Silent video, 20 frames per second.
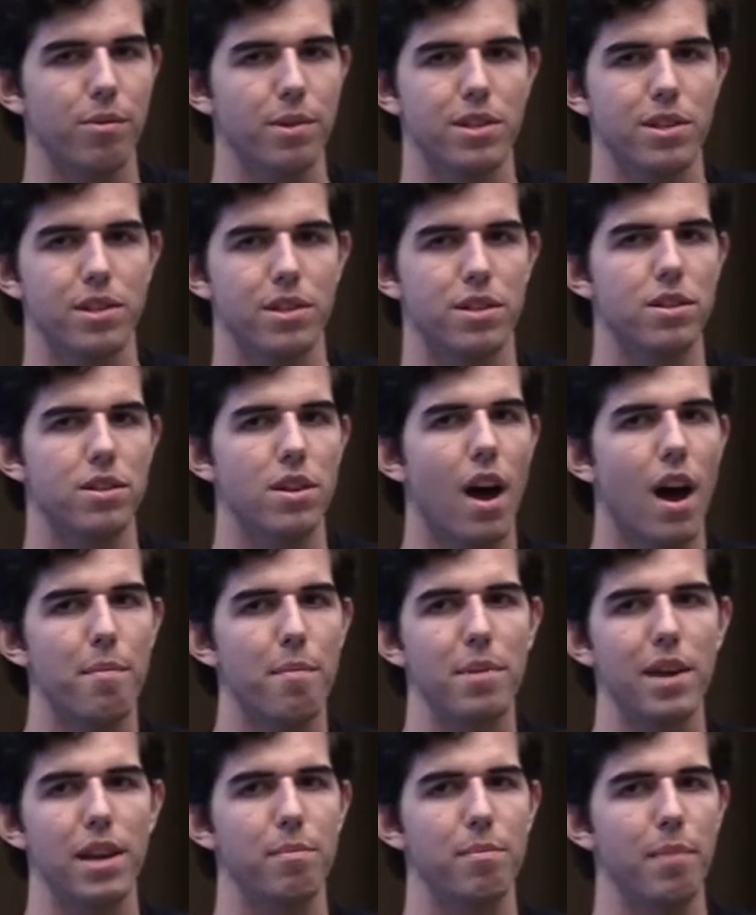is not
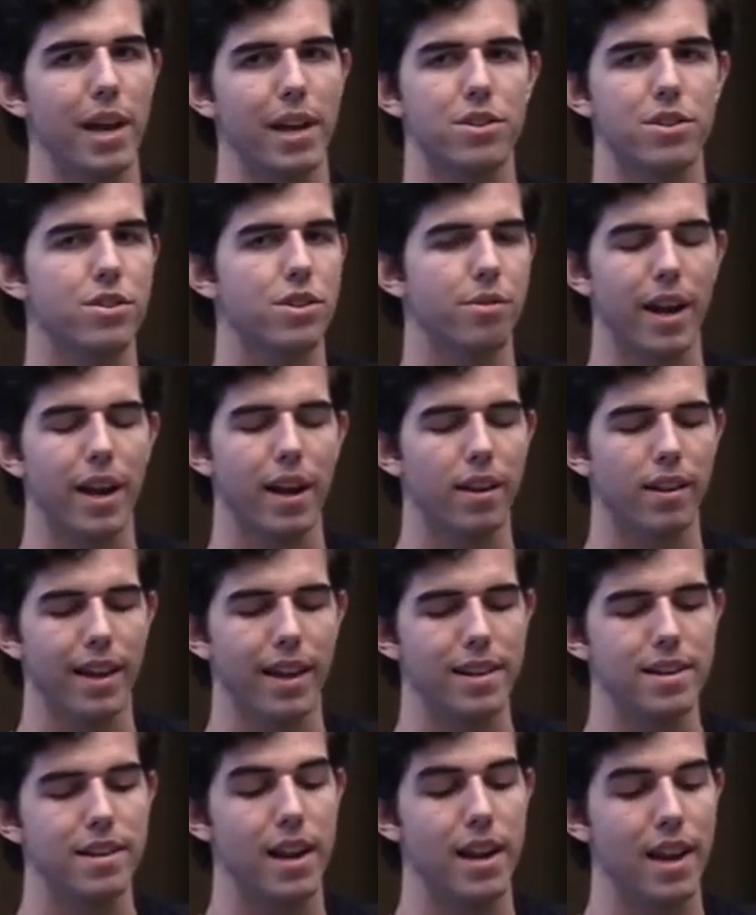being managed or
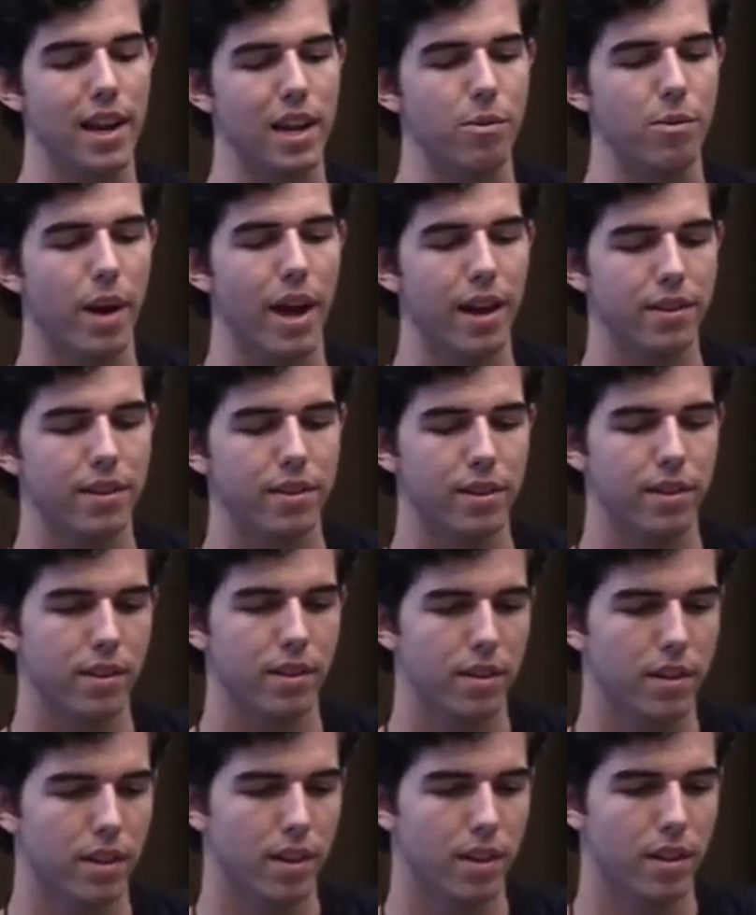regulated in any way.
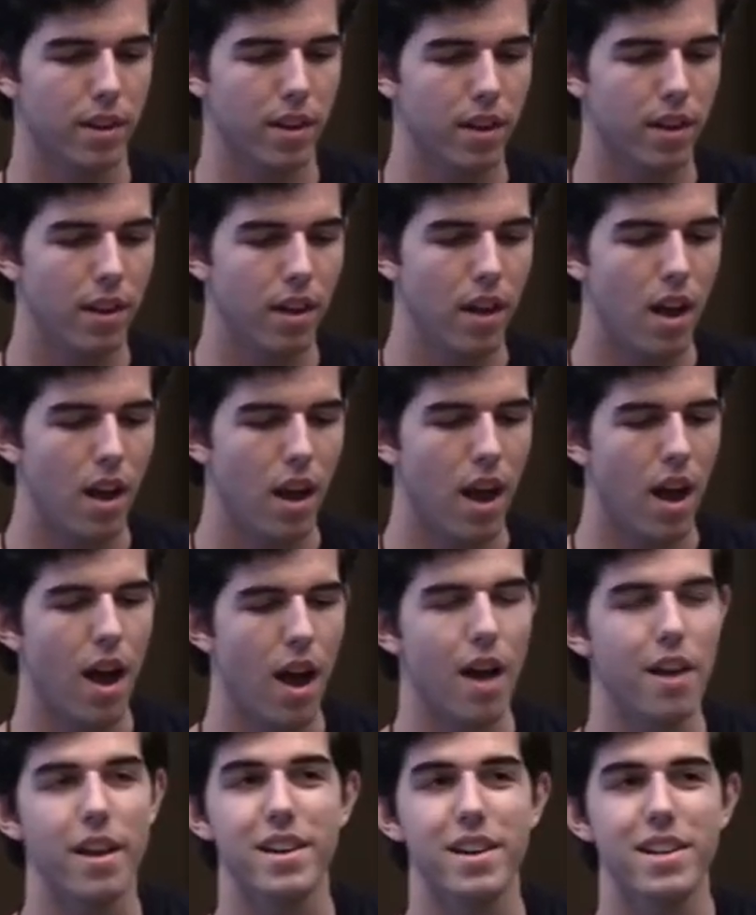
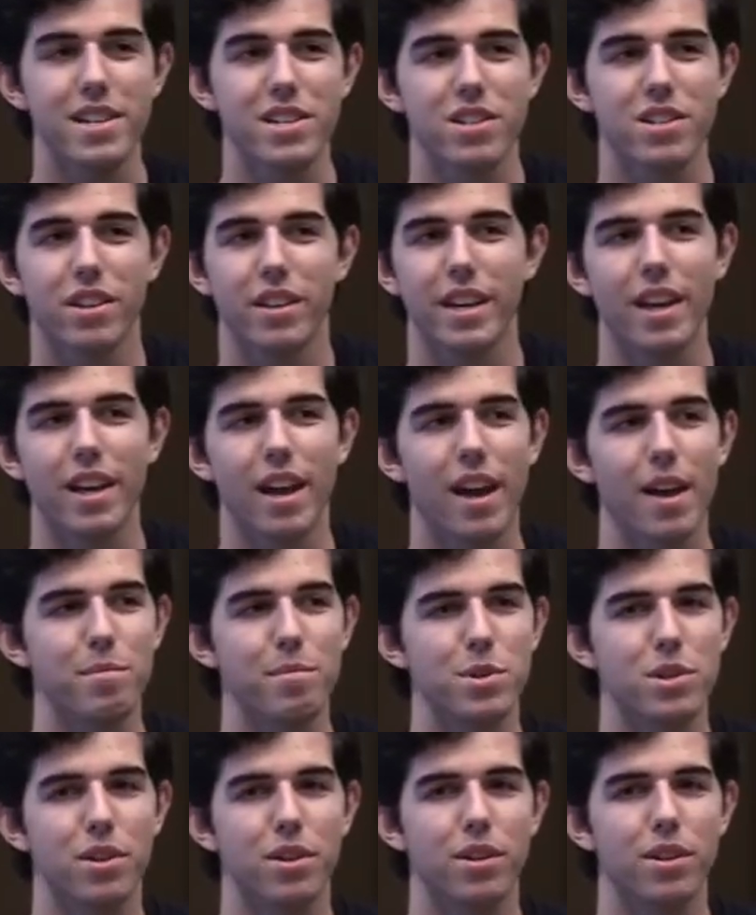And additionally, I'm
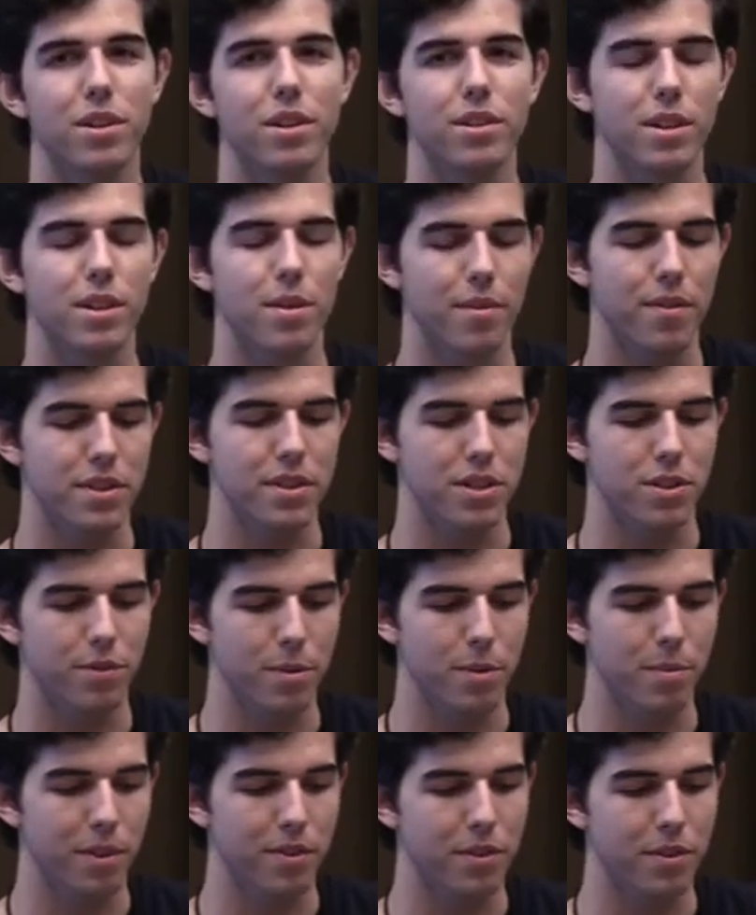sure some of us in the
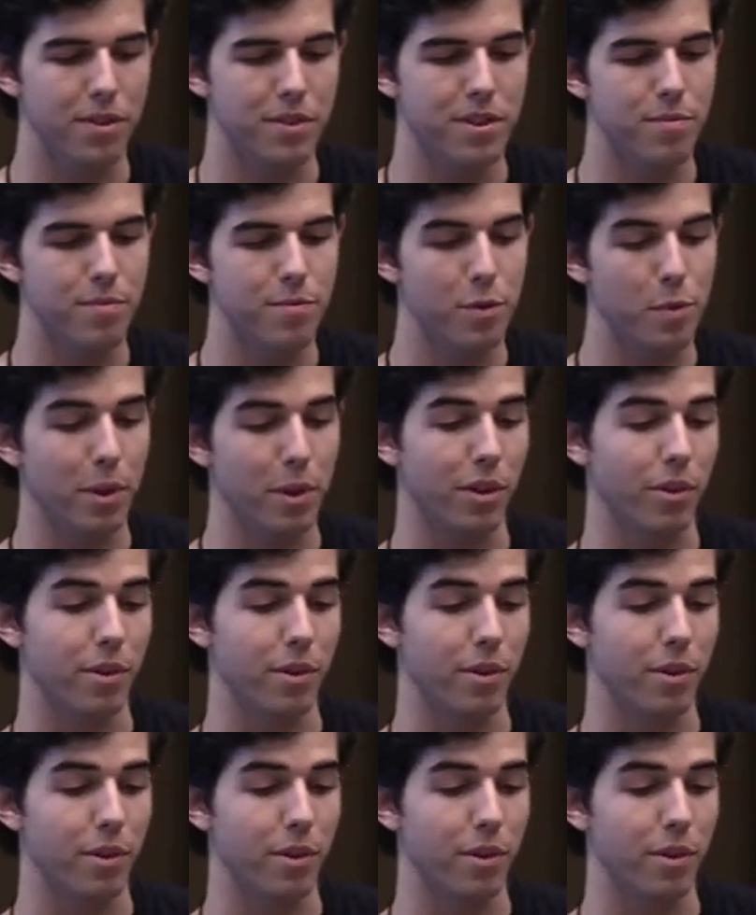room are familiar with